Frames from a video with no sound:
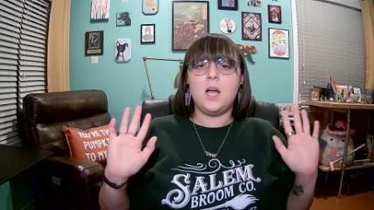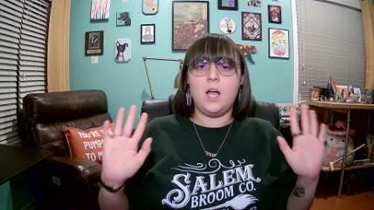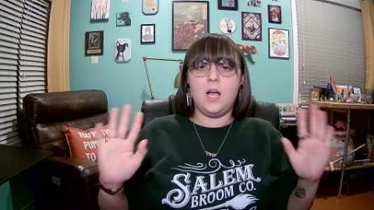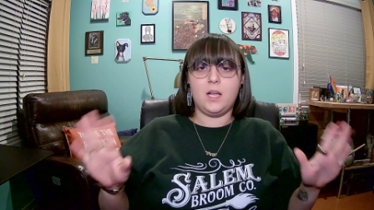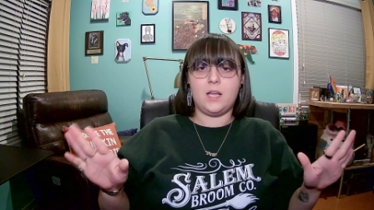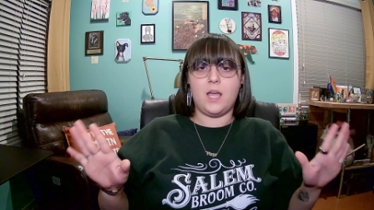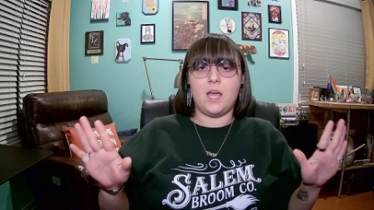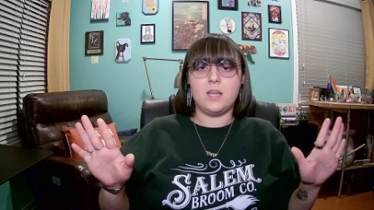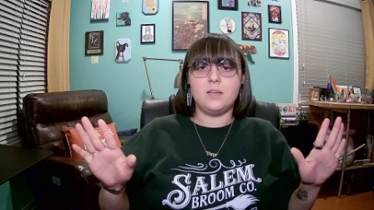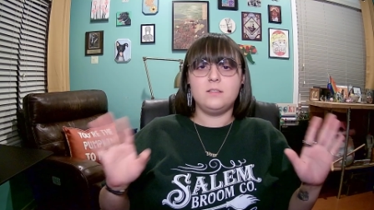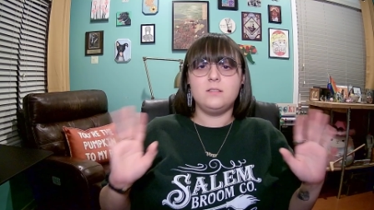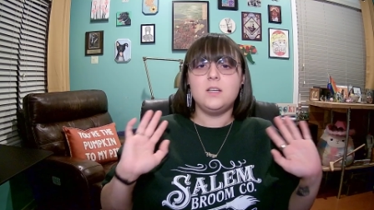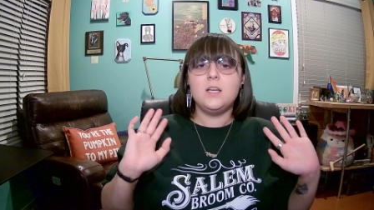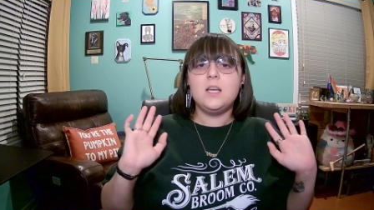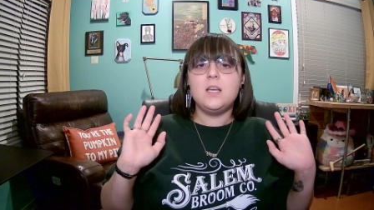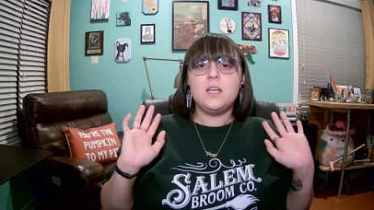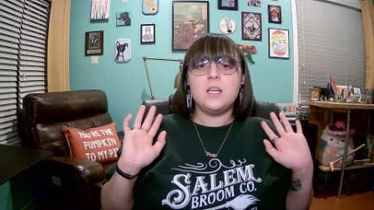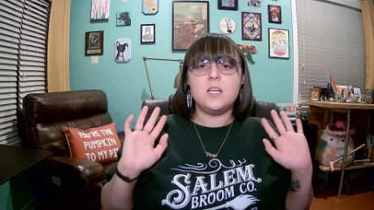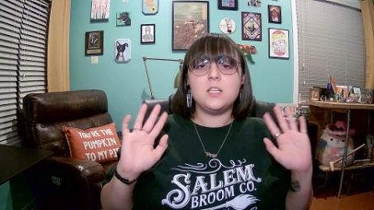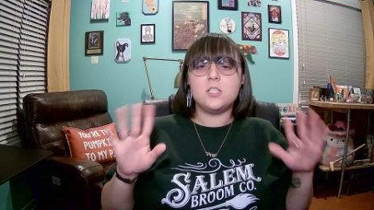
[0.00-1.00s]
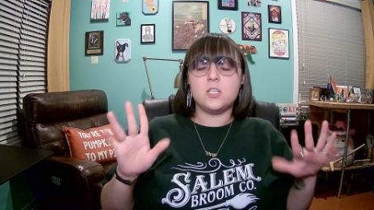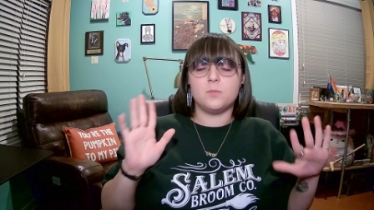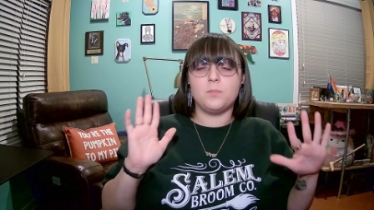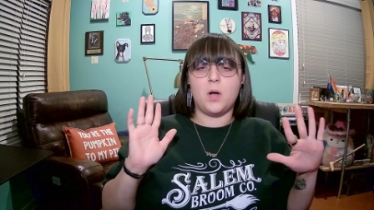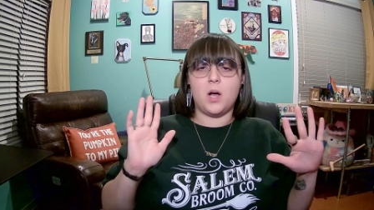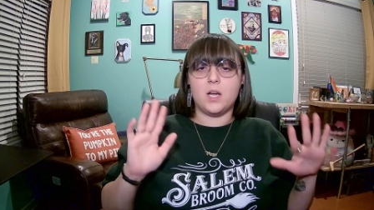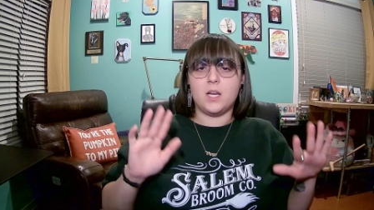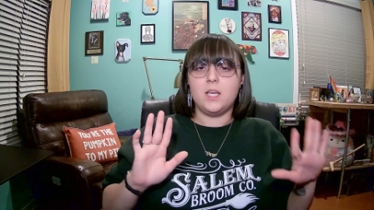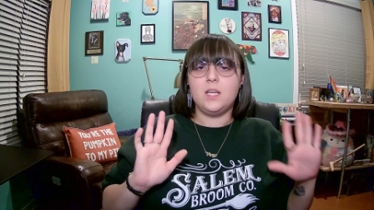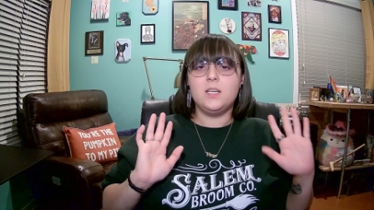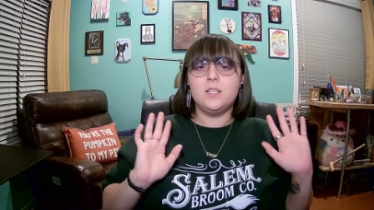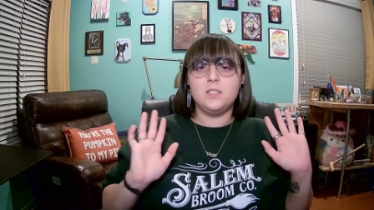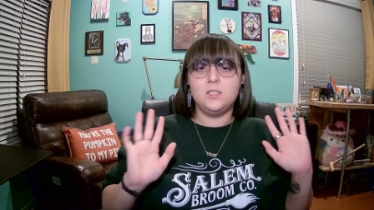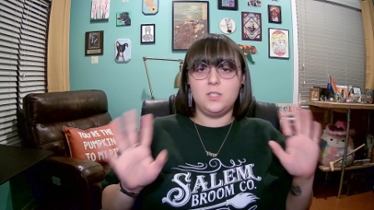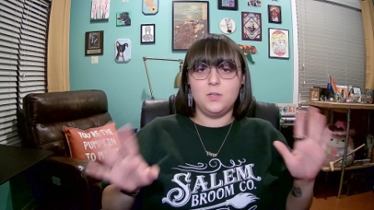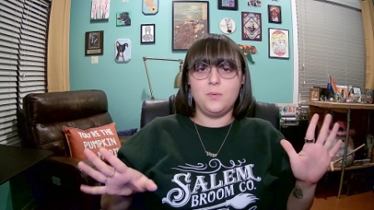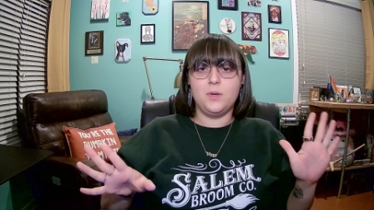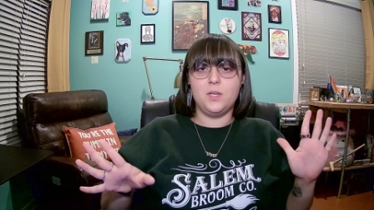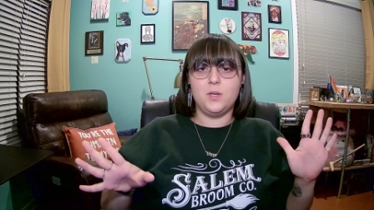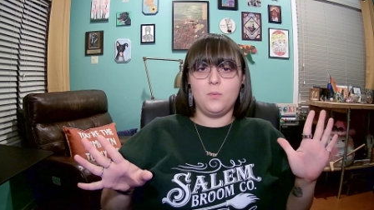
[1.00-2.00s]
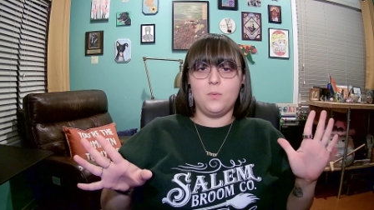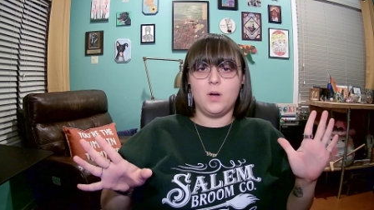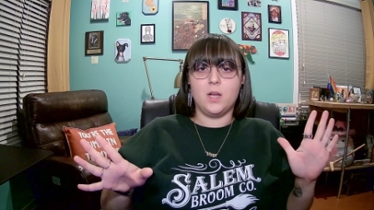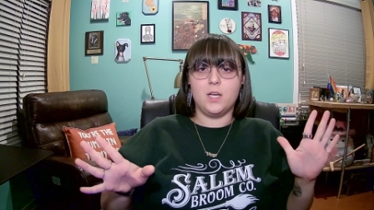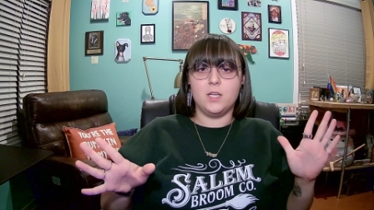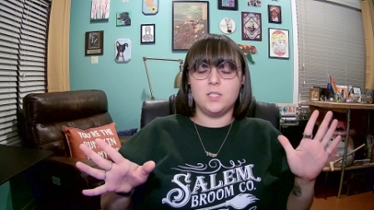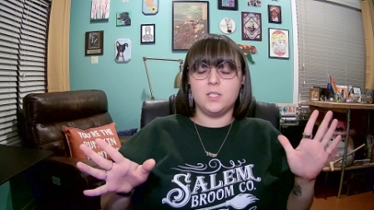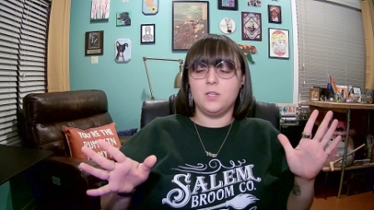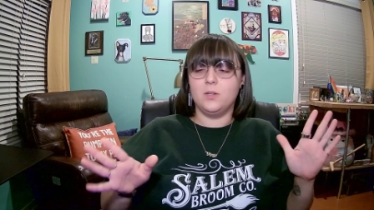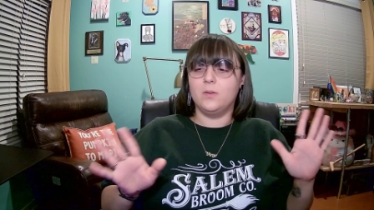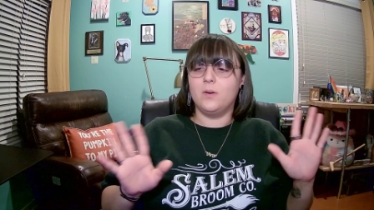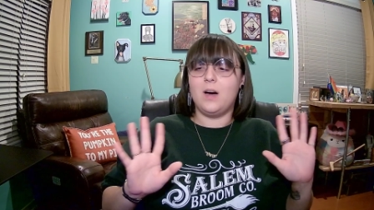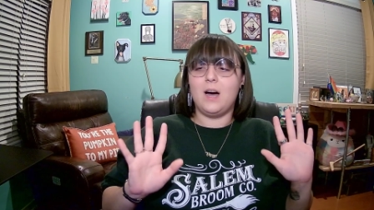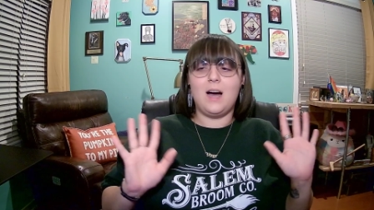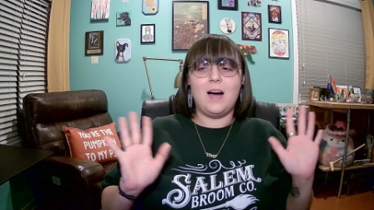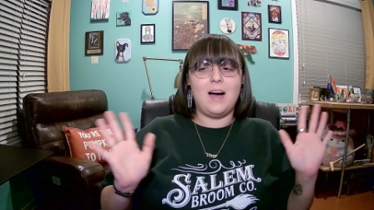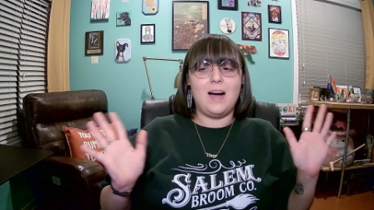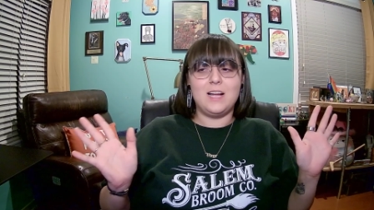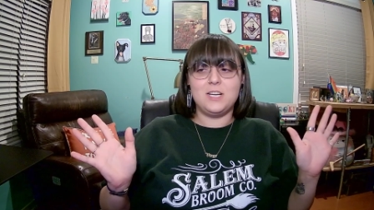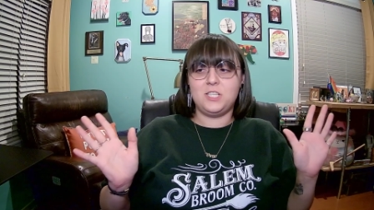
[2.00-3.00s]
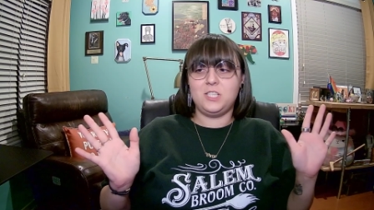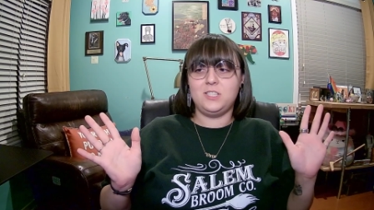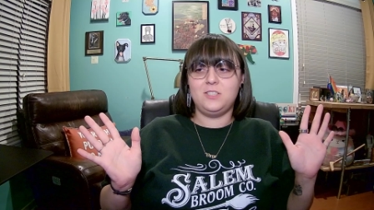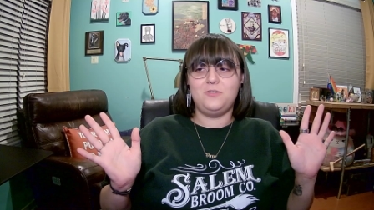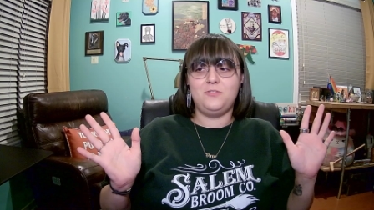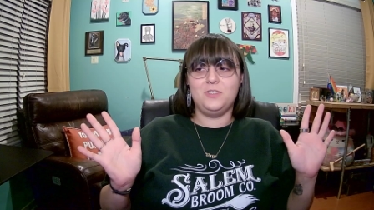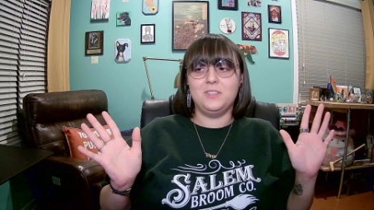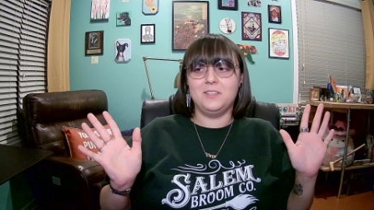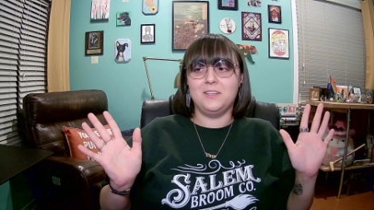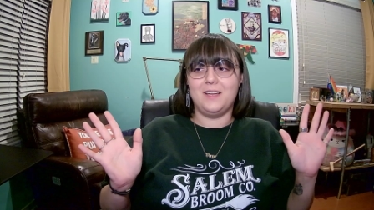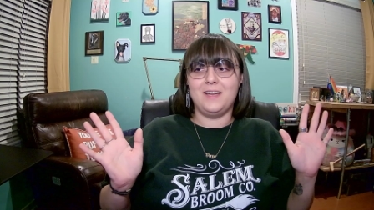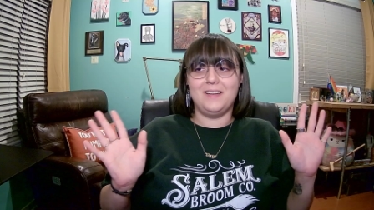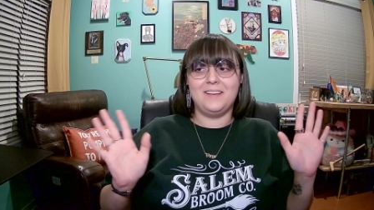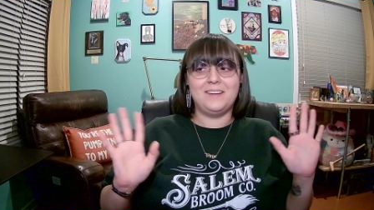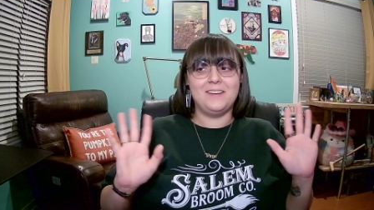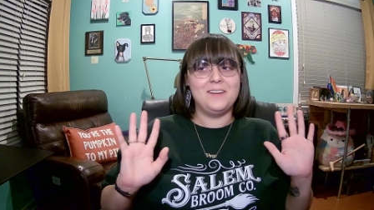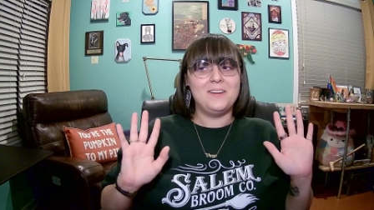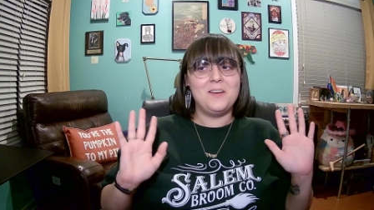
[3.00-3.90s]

Again, it's your body. Do what you want to do. I just feel like,